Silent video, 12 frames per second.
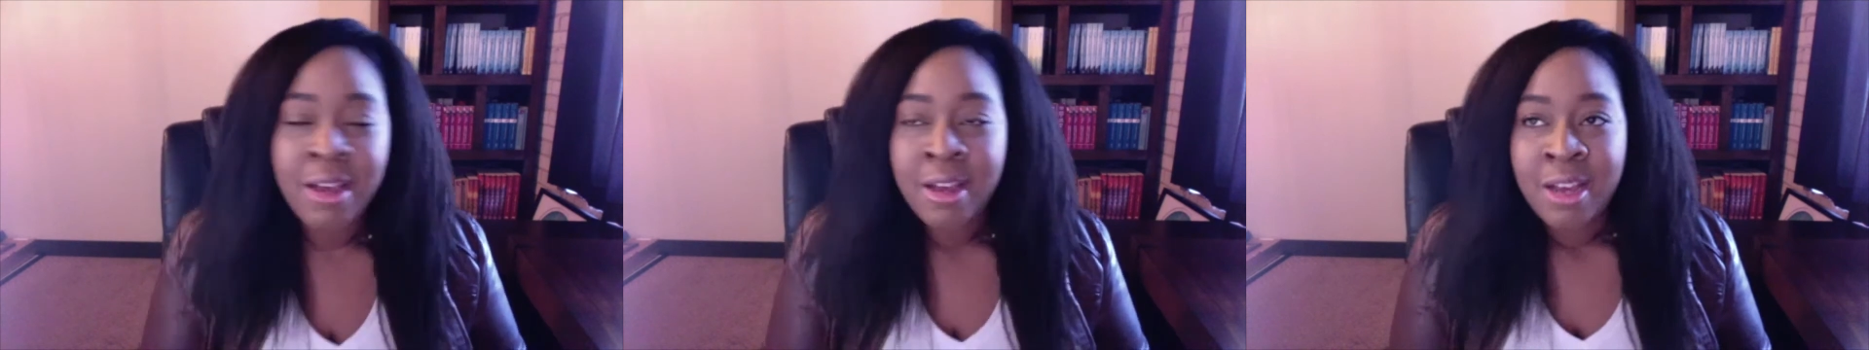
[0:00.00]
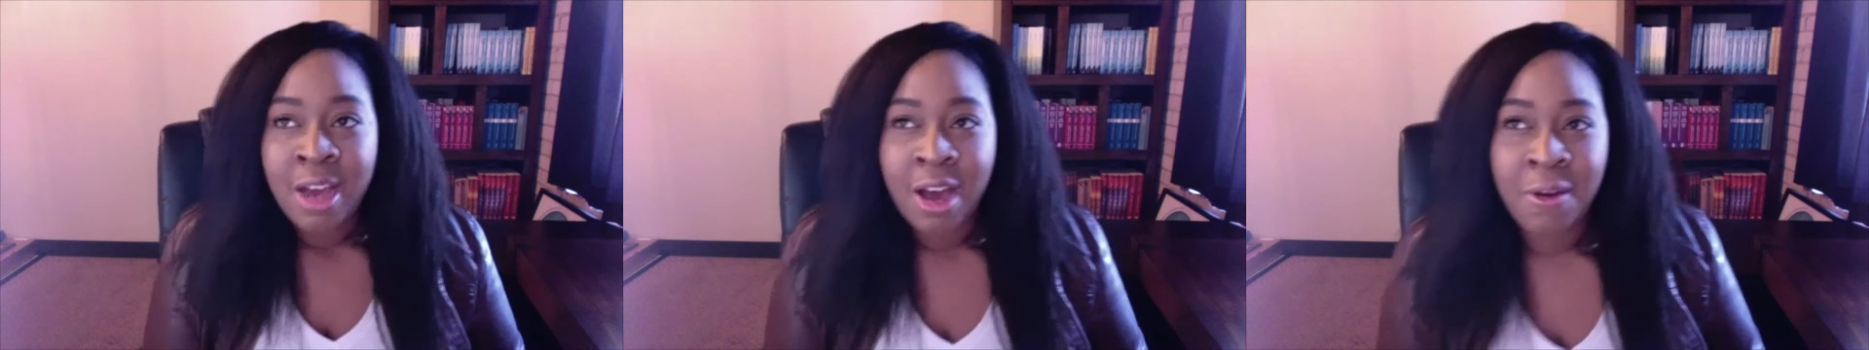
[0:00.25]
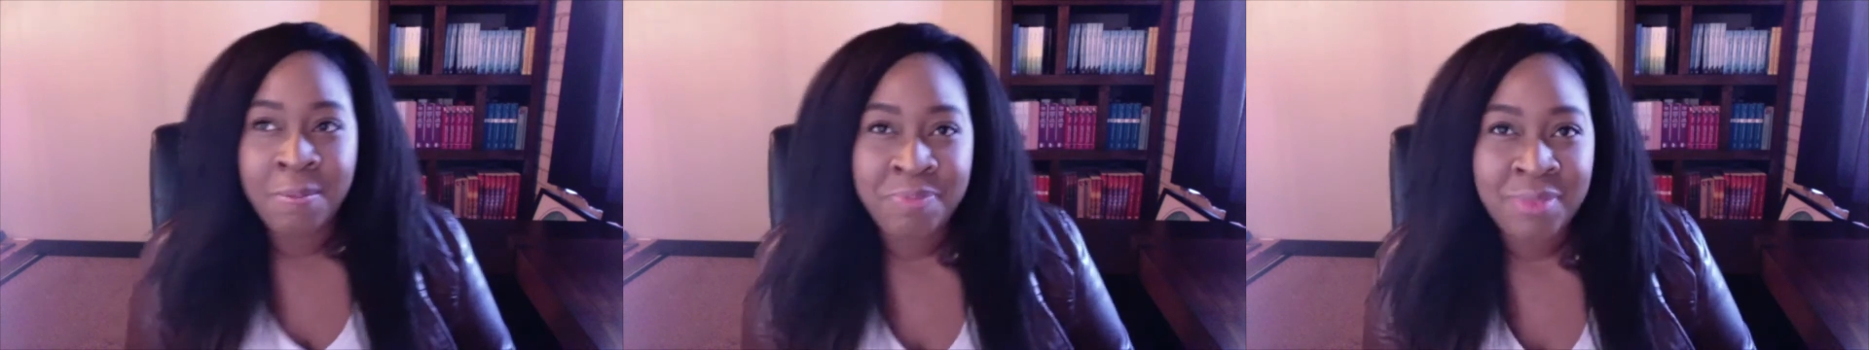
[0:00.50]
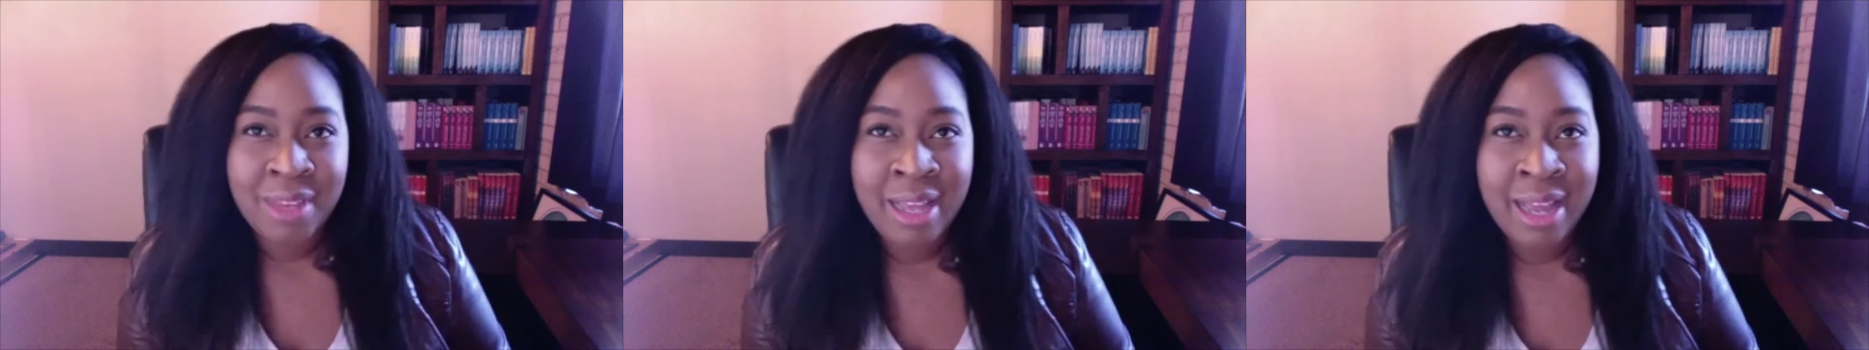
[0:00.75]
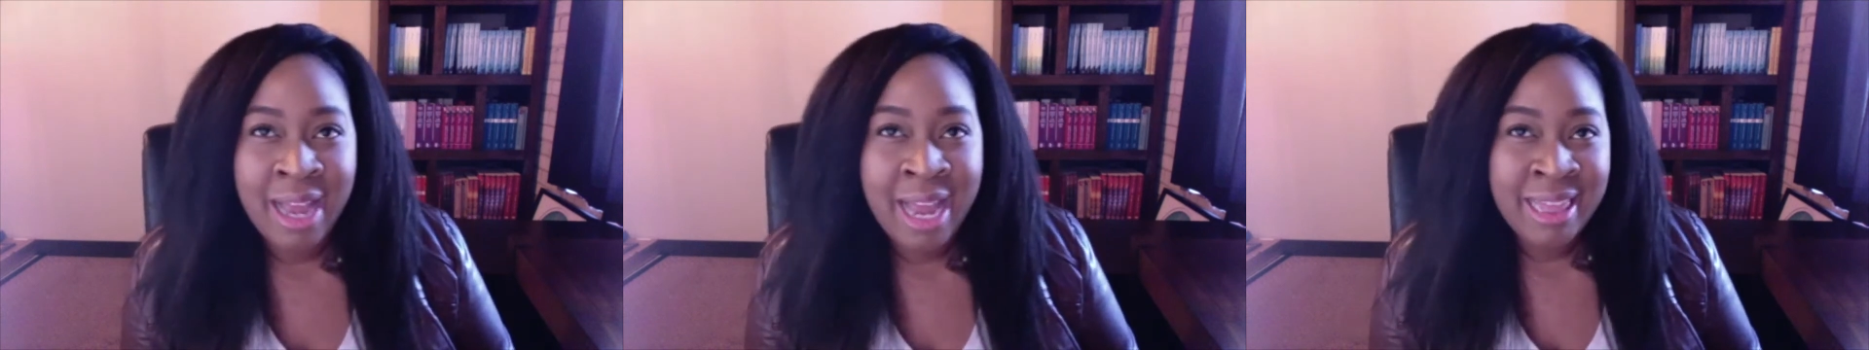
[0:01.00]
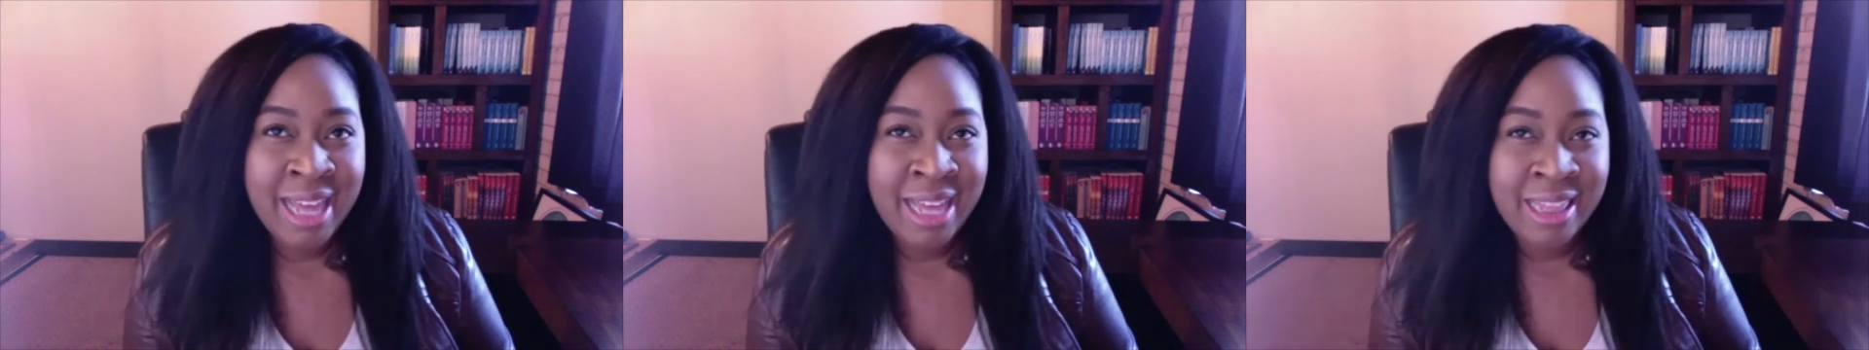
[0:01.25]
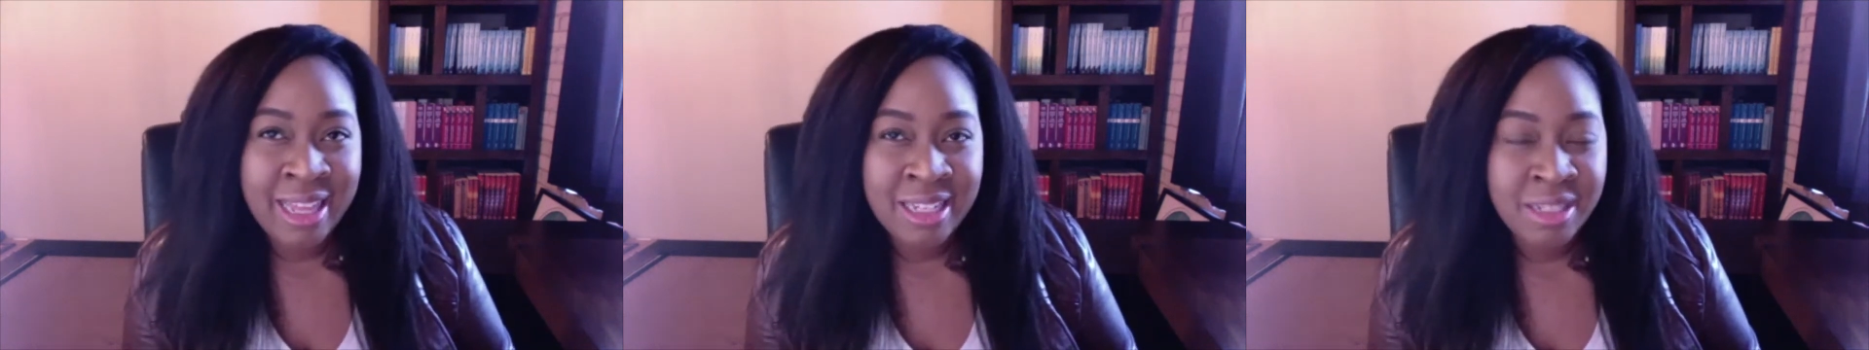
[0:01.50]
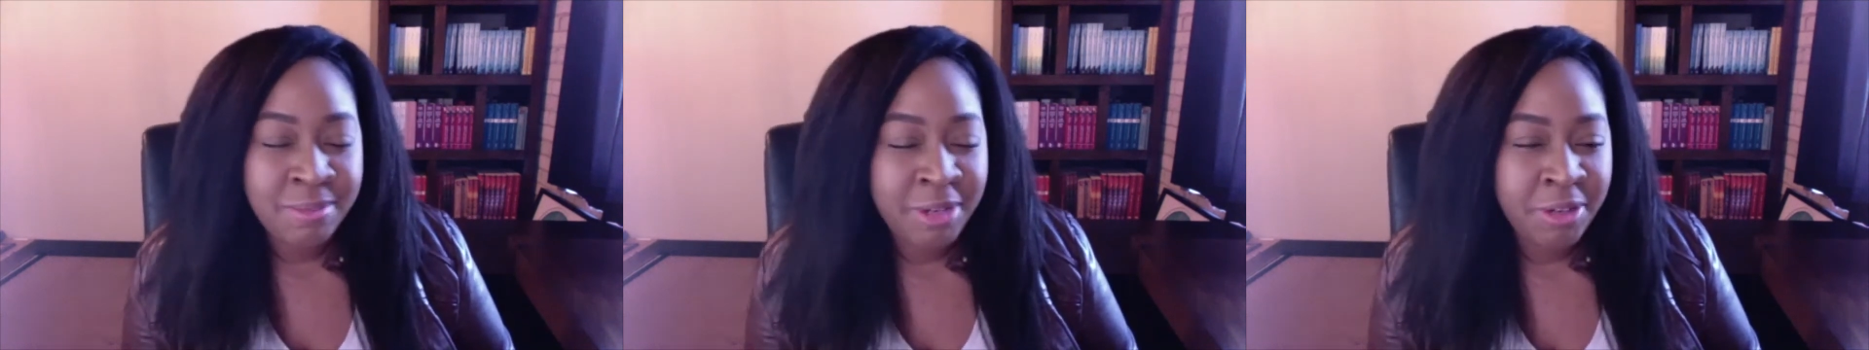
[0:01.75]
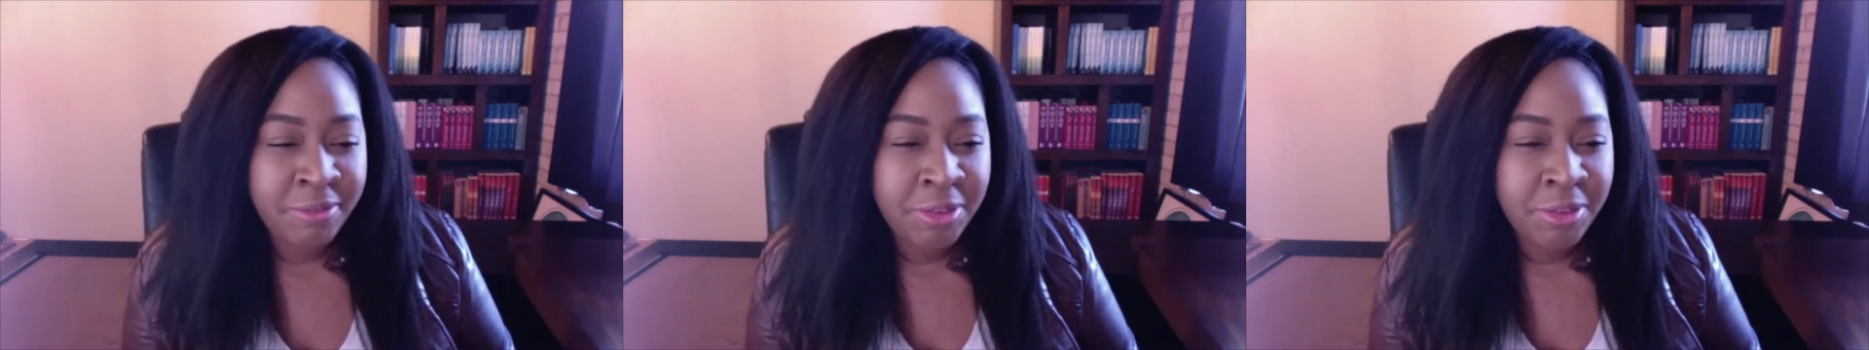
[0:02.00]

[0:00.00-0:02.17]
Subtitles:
I think it's a beautiful